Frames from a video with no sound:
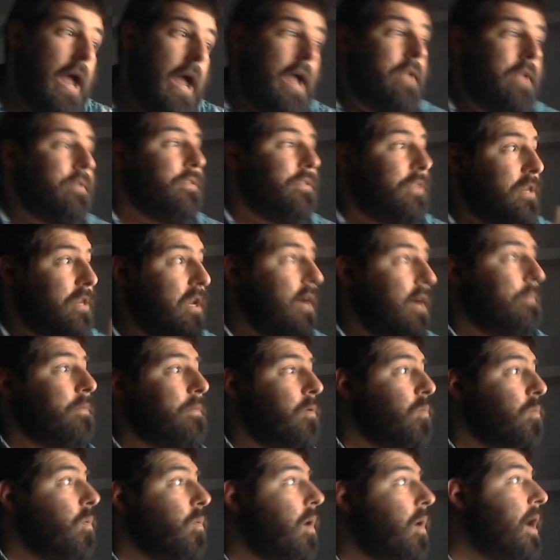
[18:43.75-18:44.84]
And the
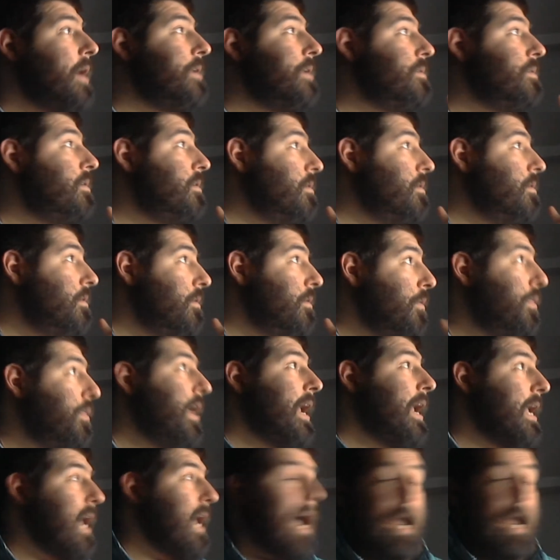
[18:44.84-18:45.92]
number one
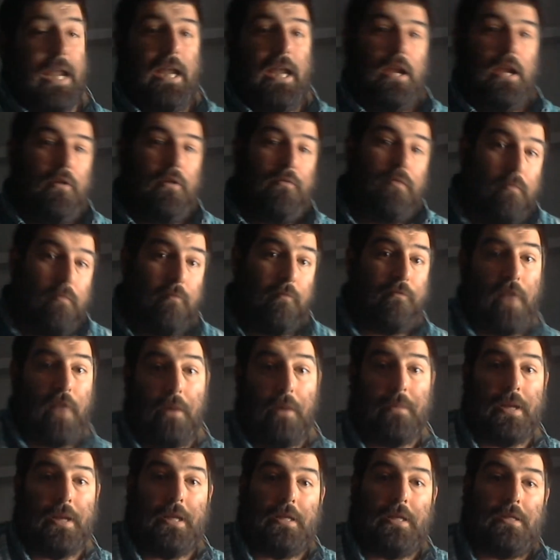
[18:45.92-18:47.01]
thing I hear from
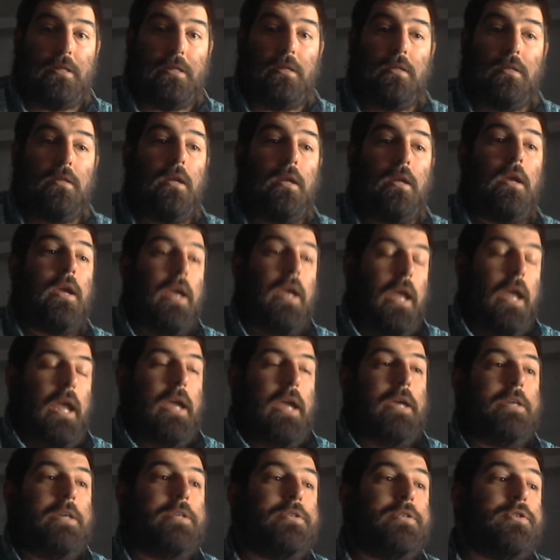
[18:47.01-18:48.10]
feminists
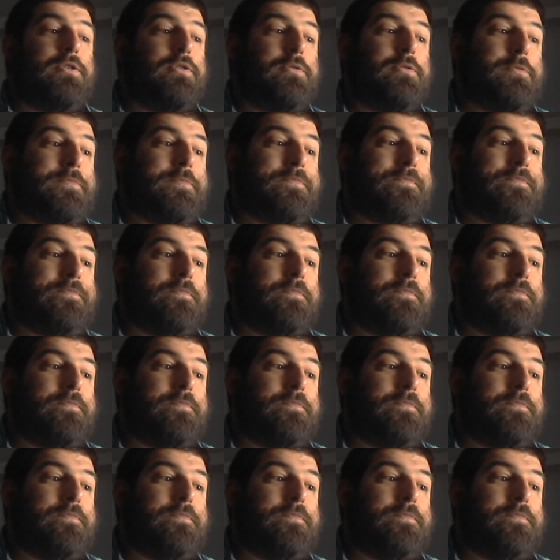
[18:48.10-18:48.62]
is